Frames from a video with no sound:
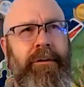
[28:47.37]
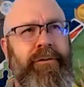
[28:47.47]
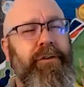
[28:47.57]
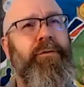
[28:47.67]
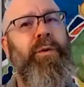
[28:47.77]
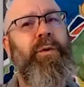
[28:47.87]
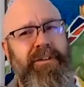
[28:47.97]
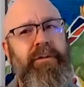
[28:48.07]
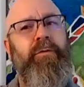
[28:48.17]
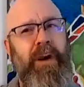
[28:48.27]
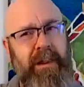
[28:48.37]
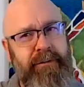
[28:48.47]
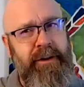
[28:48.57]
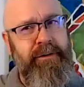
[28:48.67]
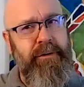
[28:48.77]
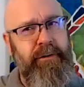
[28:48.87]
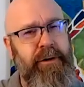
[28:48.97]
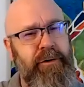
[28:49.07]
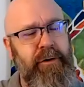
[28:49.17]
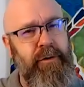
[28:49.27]
church wasn't relevant to
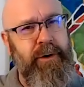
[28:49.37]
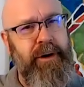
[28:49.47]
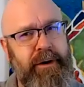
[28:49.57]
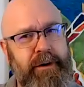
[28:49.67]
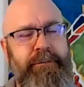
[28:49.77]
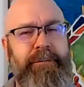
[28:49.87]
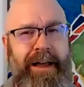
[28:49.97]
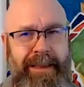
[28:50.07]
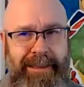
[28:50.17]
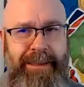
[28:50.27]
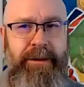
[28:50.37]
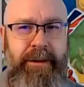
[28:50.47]
their career, i.e.